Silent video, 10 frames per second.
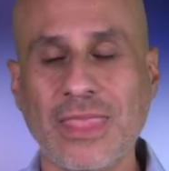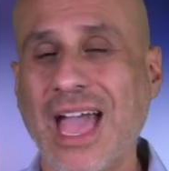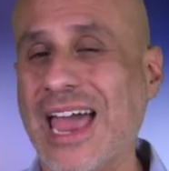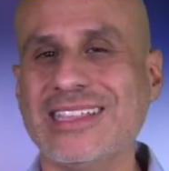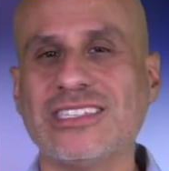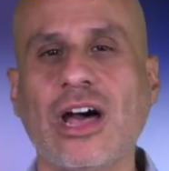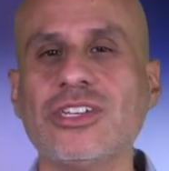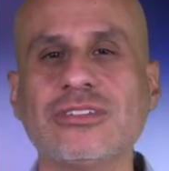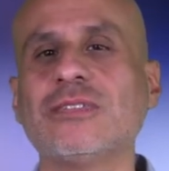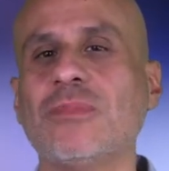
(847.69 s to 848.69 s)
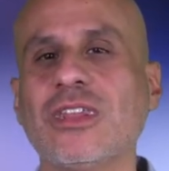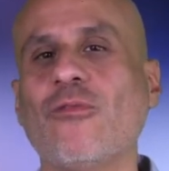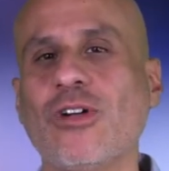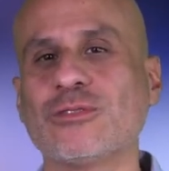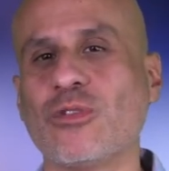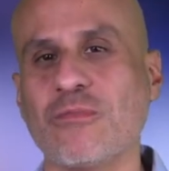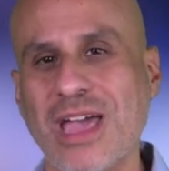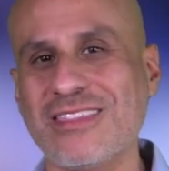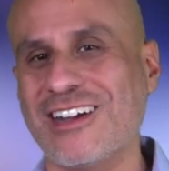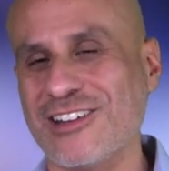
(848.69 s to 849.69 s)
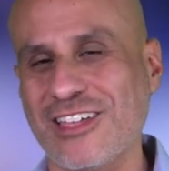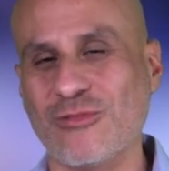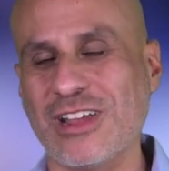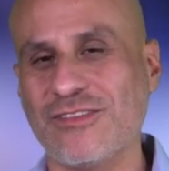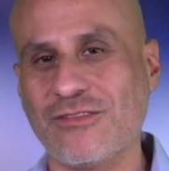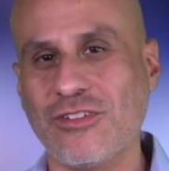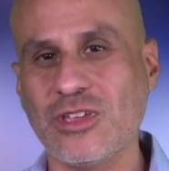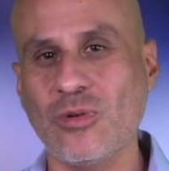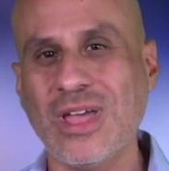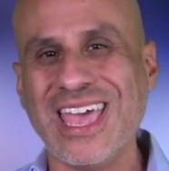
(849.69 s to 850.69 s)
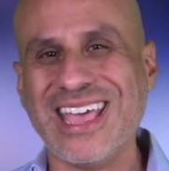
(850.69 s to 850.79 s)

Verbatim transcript: And it's not just the spinning of wheels with men that are not the right fit for you,